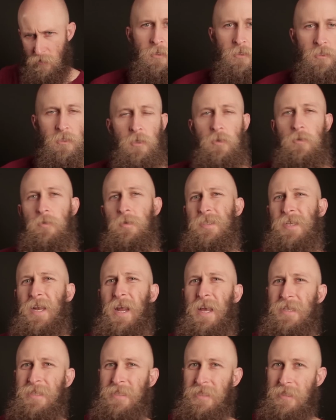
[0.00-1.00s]
So the reason
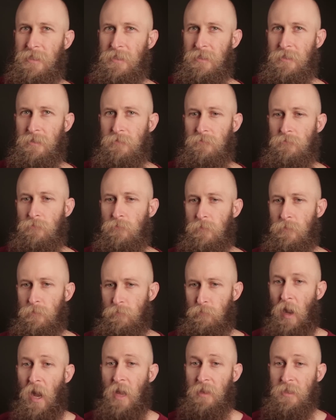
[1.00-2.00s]
I
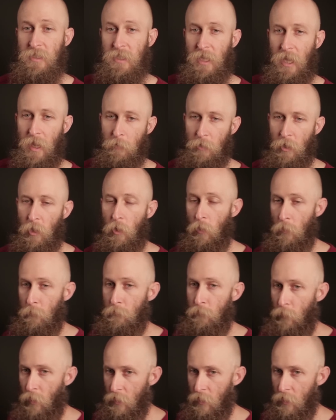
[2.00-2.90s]
bought this camera, well,